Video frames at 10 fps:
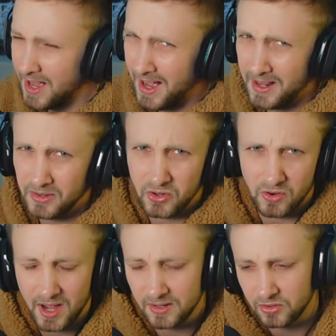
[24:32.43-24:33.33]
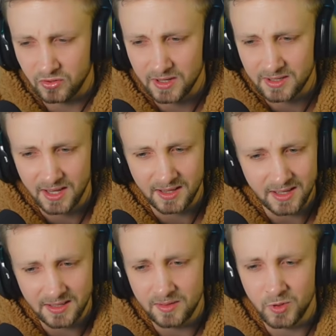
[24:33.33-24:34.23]
I don't know. I don't trust that.
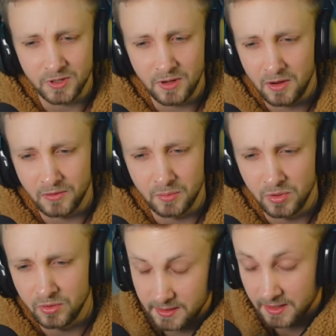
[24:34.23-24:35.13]
That seems a little out of the blue.